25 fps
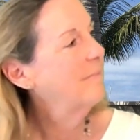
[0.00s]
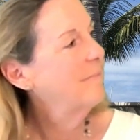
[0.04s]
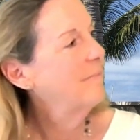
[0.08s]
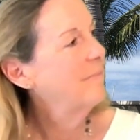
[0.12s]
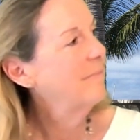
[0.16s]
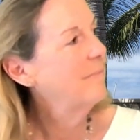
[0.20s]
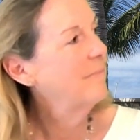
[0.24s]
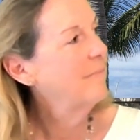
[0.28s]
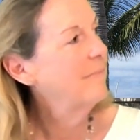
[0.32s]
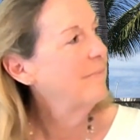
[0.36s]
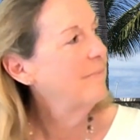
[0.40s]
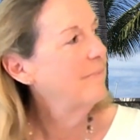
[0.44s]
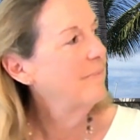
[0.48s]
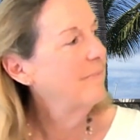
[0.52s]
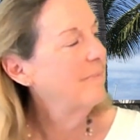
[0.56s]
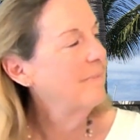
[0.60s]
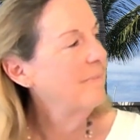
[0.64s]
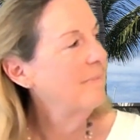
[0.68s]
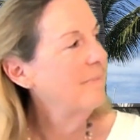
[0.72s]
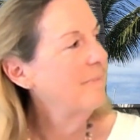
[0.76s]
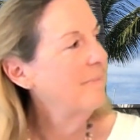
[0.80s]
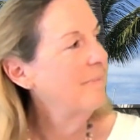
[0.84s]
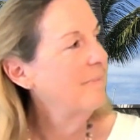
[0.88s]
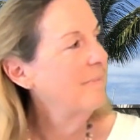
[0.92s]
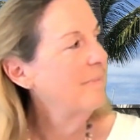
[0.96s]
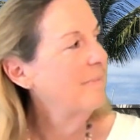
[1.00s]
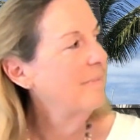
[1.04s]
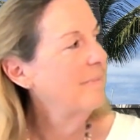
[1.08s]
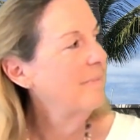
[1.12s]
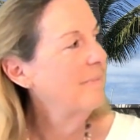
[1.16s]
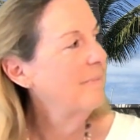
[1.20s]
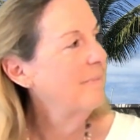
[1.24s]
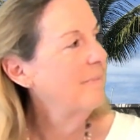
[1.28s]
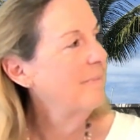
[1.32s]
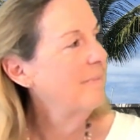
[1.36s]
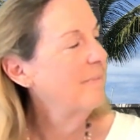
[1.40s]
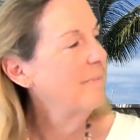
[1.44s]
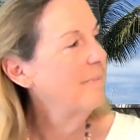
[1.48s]

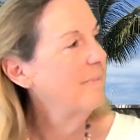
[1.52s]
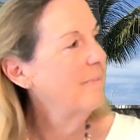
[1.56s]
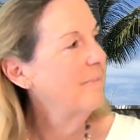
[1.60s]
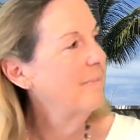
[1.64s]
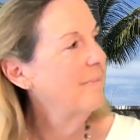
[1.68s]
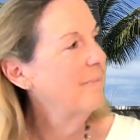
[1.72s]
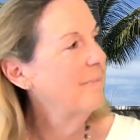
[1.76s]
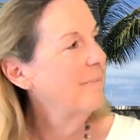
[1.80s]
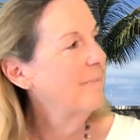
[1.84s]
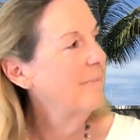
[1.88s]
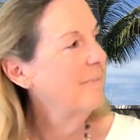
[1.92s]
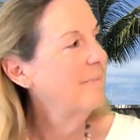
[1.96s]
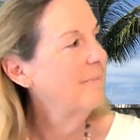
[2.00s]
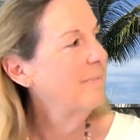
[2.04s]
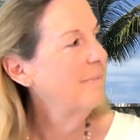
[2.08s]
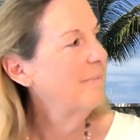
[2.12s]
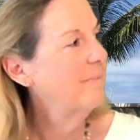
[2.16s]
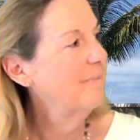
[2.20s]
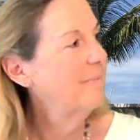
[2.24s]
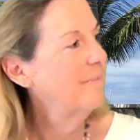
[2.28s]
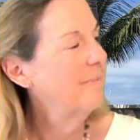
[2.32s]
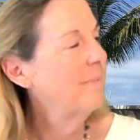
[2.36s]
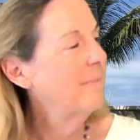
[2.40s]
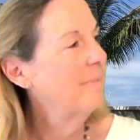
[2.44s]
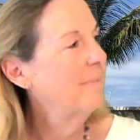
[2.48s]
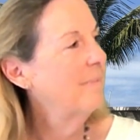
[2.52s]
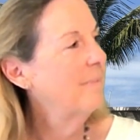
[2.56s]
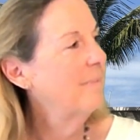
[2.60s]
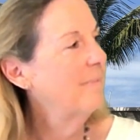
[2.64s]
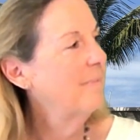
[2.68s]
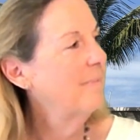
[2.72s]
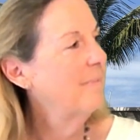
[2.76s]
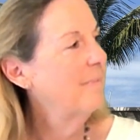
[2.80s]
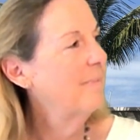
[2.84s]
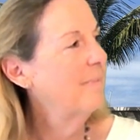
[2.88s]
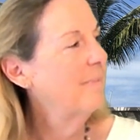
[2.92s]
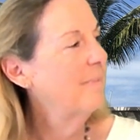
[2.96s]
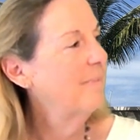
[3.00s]

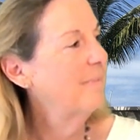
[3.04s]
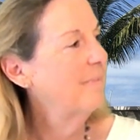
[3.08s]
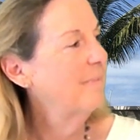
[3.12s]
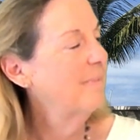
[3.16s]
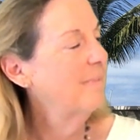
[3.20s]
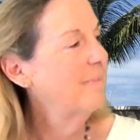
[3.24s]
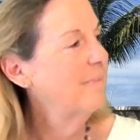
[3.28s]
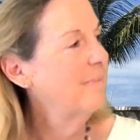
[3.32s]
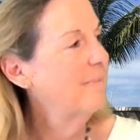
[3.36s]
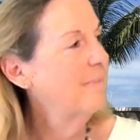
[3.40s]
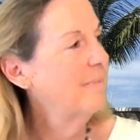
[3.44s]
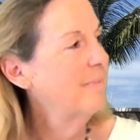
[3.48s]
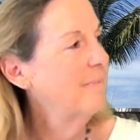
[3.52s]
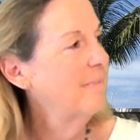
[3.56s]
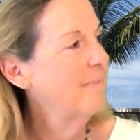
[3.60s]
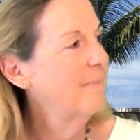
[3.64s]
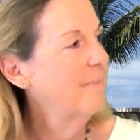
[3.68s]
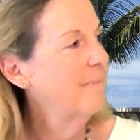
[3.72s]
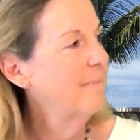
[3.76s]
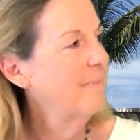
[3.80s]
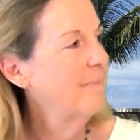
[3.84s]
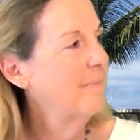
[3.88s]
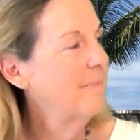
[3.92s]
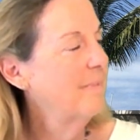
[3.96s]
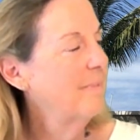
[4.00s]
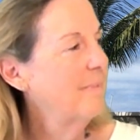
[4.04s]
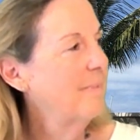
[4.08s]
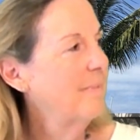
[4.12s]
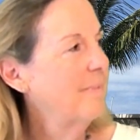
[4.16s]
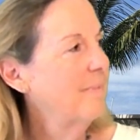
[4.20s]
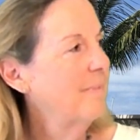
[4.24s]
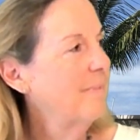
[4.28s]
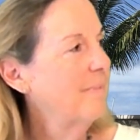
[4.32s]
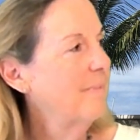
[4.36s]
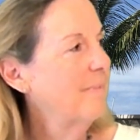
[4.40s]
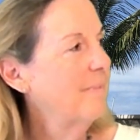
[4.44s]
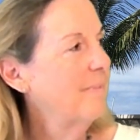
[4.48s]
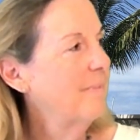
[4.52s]

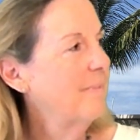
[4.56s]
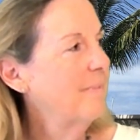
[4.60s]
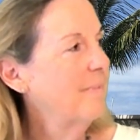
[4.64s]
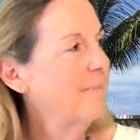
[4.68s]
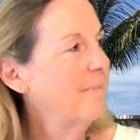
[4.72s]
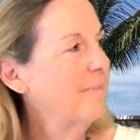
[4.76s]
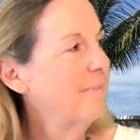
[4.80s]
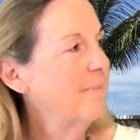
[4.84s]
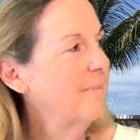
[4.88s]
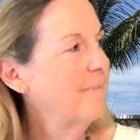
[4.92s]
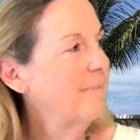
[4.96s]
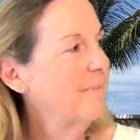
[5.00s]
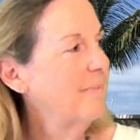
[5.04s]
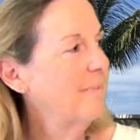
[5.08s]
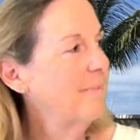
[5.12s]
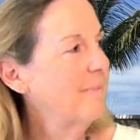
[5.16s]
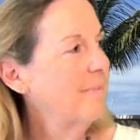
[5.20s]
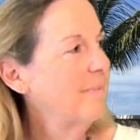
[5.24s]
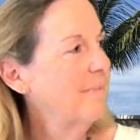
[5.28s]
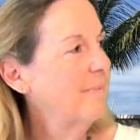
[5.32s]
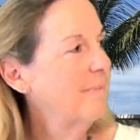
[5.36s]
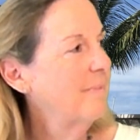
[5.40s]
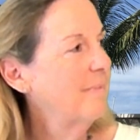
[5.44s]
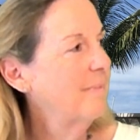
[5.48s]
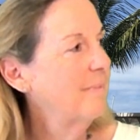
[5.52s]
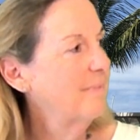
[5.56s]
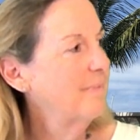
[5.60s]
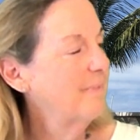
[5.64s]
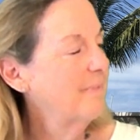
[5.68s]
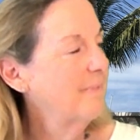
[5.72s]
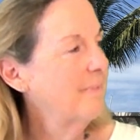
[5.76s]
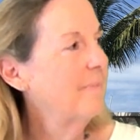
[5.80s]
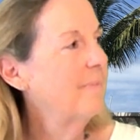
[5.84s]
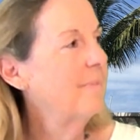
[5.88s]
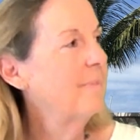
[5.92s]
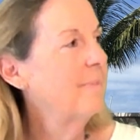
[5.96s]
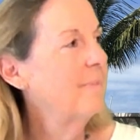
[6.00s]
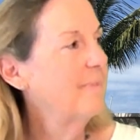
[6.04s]

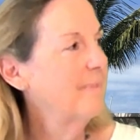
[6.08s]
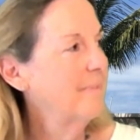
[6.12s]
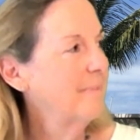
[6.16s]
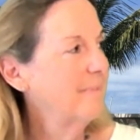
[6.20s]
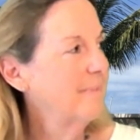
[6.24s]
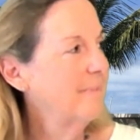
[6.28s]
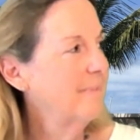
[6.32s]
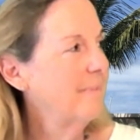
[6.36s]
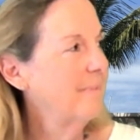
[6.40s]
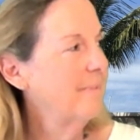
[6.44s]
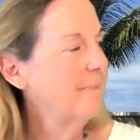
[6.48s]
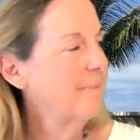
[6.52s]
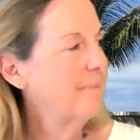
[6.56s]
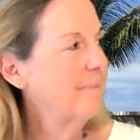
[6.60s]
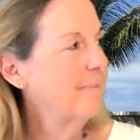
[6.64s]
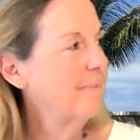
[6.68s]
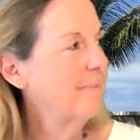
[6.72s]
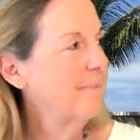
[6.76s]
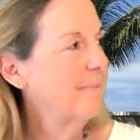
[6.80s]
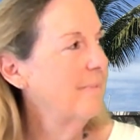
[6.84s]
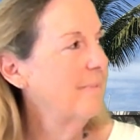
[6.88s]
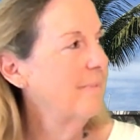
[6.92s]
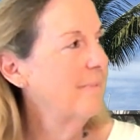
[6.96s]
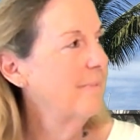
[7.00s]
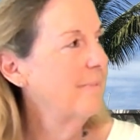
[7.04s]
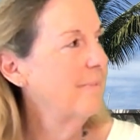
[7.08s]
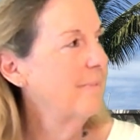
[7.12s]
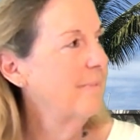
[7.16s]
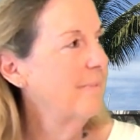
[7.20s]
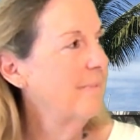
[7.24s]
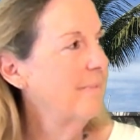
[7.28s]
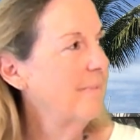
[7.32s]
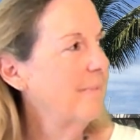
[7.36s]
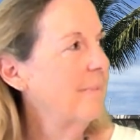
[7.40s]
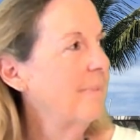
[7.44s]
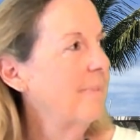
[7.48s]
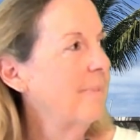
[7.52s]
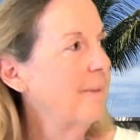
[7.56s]

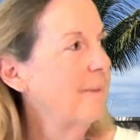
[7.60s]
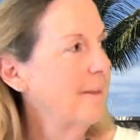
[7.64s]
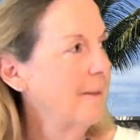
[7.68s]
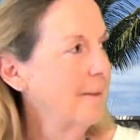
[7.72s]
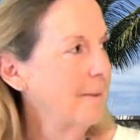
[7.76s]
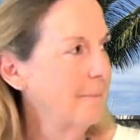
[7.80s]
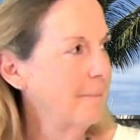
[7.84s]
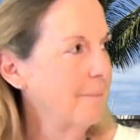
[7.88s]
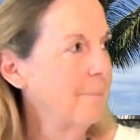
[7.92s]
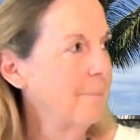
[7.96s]
(not speaking)